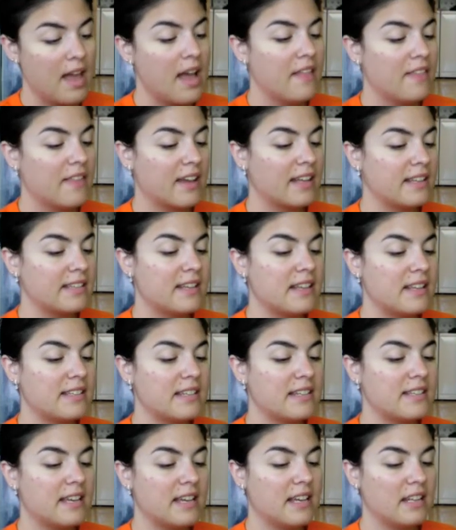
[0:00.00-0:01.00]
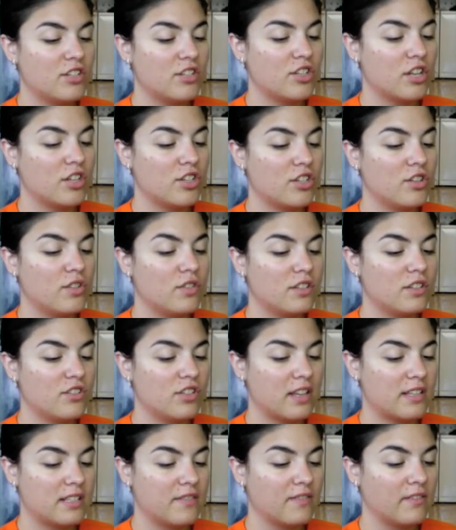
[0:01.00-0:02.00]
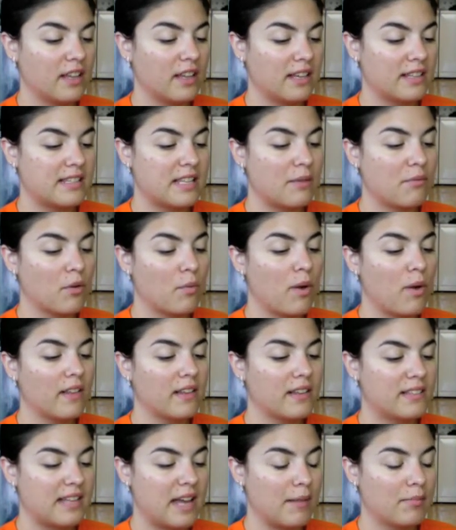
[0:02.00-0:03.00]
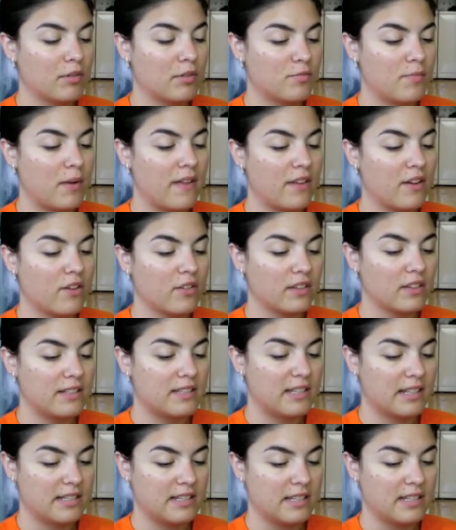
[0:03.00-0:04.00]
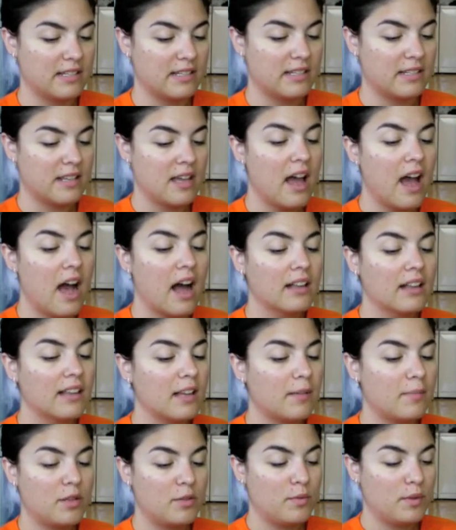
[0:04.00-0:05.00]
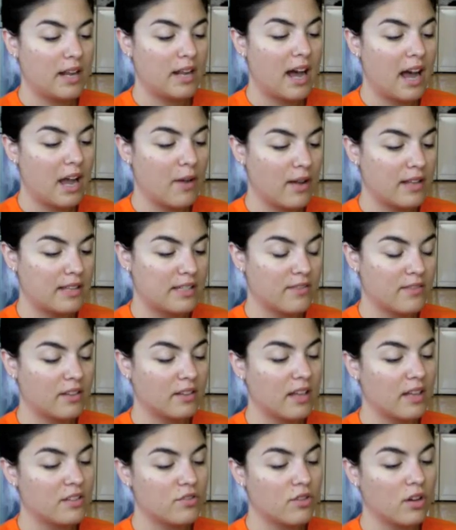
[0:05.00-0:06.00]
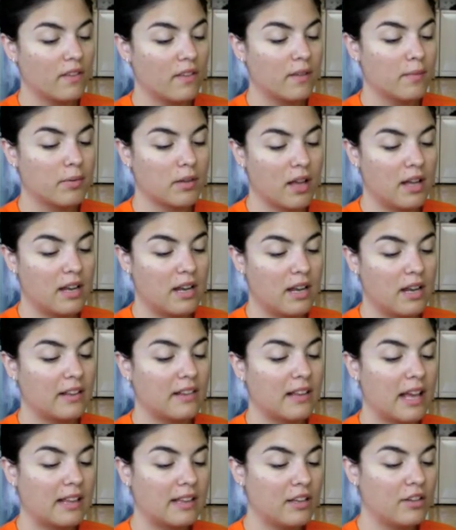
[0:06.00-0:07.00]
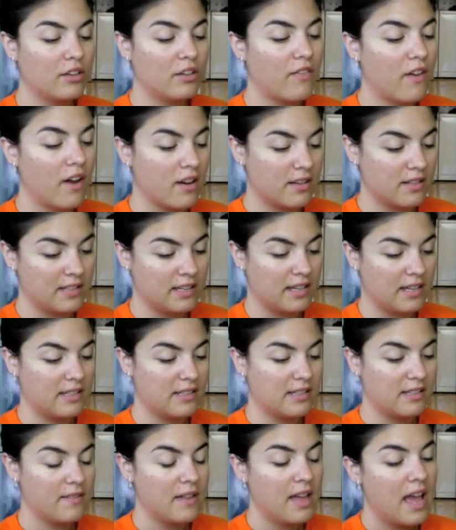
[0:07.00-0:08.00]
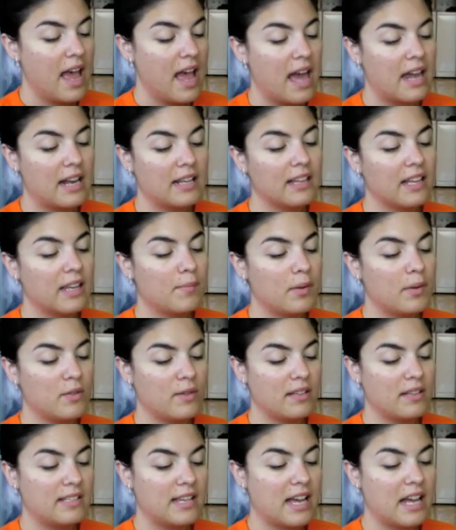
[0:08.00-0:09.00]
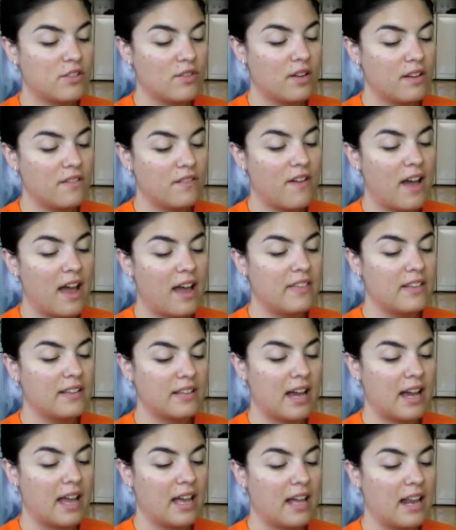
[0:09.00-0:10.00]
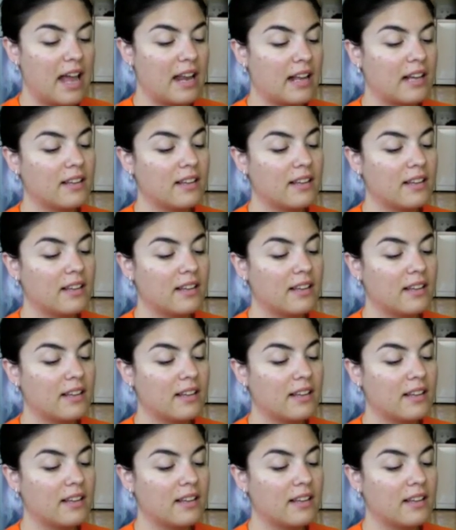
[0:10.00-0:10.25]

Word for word: The consensus hinged on two suggestive links that were well established by the early 60s, a link between high rates of cholesterol in the blood and the likelihood of heart disease, and a link between saturated fat in the diet and